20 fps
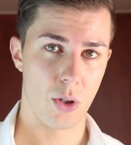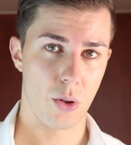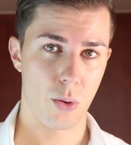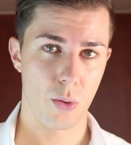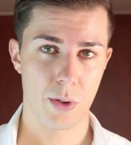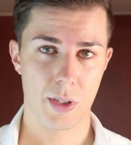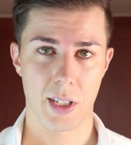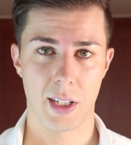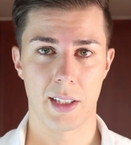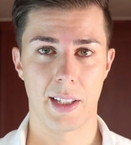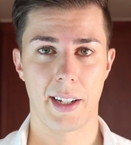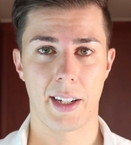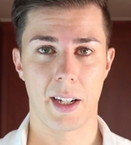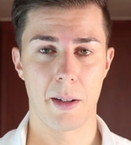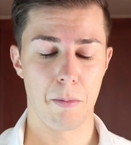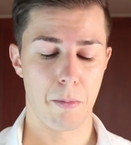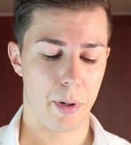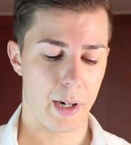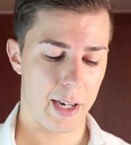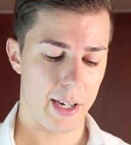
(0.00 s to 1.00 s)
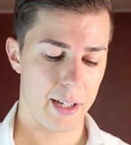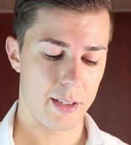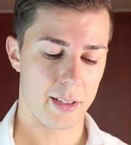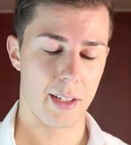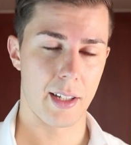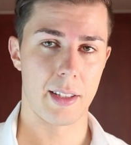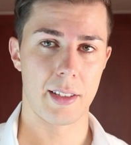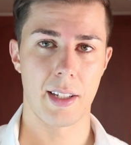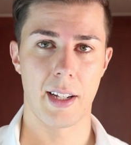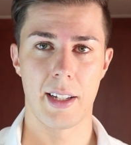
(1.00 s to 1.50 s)
those, and I can buy it
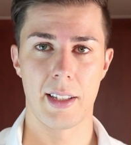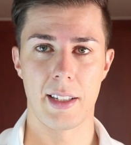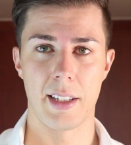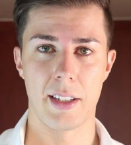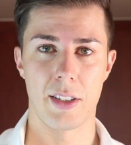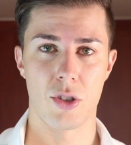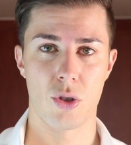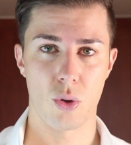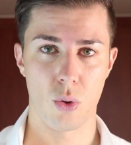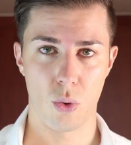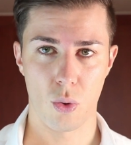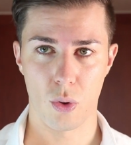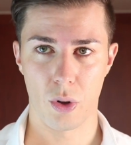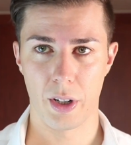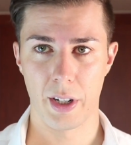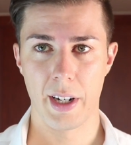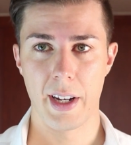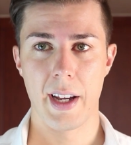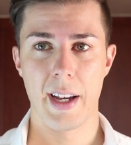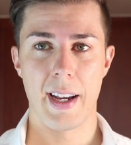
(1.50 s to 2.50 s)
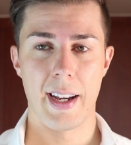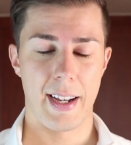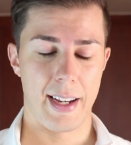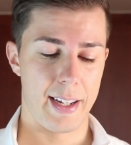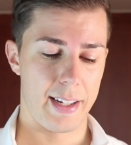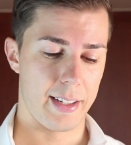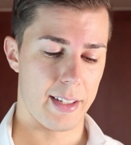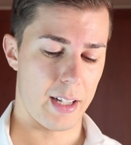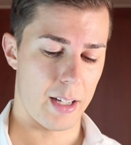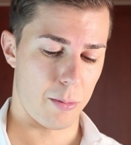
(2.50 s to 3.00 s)
at any store
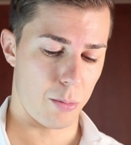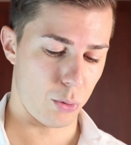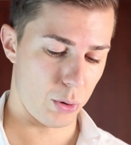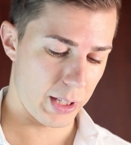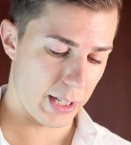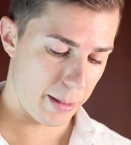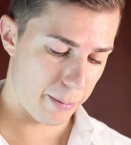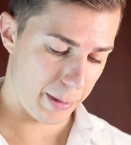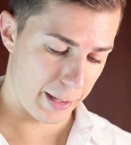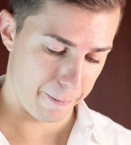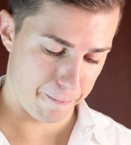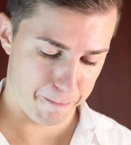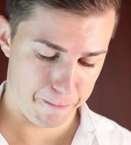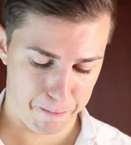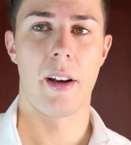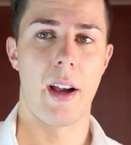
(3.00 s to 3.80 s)
in Abu Dhabi.